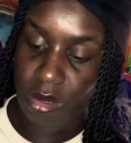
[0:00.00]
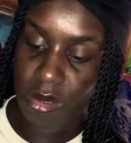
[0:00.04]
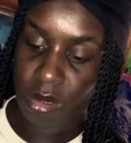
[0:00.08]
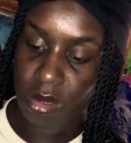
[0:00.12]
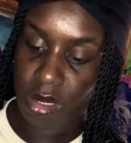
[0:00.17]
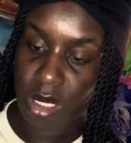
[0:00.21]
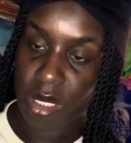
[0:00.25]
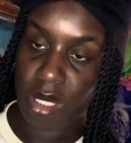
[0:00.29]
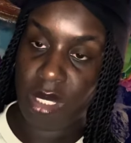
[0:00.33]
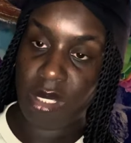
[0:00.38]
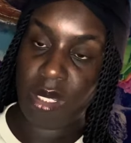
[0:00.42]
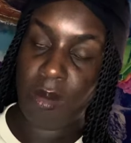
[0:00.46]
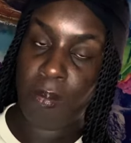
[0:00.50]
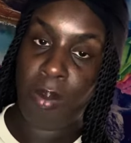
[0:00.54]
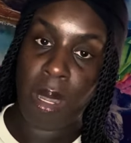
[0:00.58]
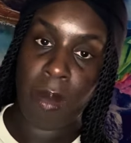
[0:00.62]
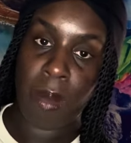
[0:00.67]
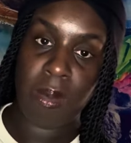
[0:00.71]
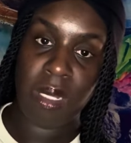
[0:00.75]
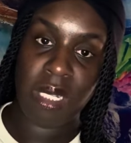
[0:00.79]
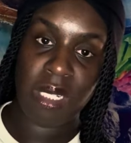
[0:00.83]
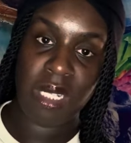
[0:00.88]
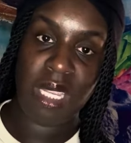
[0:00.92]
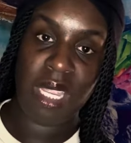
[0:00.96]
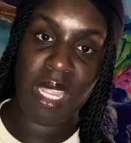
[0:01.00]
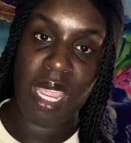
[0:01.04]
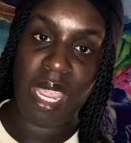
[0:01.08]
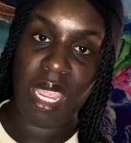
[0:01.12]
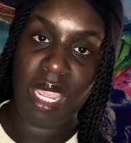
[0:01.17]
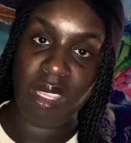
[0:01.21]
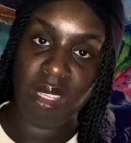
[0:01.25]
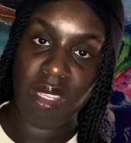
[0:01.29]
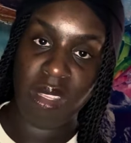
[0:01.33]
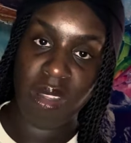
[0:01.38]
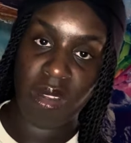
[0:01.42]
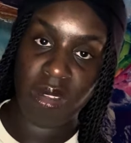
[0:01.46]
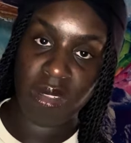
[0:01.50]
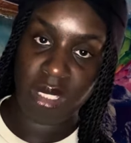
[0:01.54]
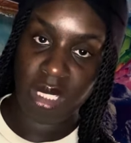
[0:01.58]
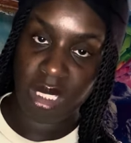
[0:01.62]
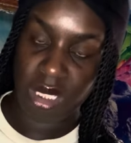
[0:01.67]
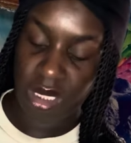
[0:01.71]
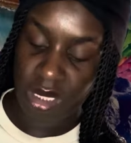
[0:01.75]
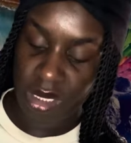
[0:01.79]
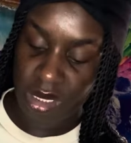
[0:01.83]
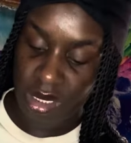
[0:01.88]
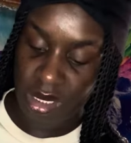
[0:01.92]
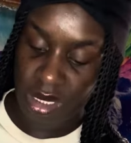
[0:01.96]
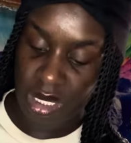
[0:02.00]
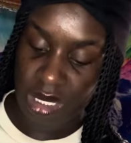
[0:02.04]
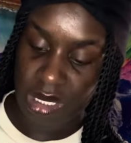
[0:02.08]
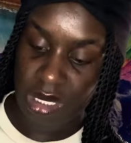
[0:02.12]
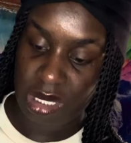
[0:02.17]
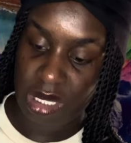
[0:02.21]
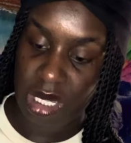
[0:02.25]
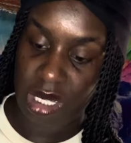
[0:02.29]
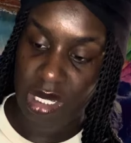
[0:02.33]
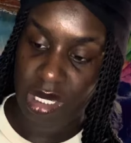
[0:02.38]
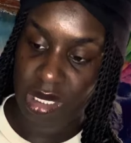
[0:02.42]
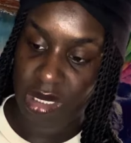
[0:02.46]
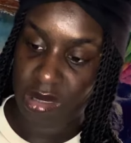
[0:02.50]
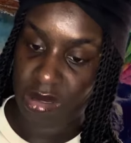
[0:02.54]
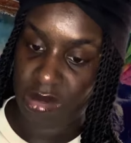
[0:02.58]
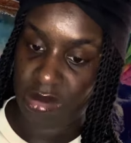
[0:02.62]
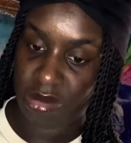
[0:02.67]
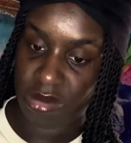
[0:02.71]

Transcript: They need to publicly hang y'all niggas. I said it.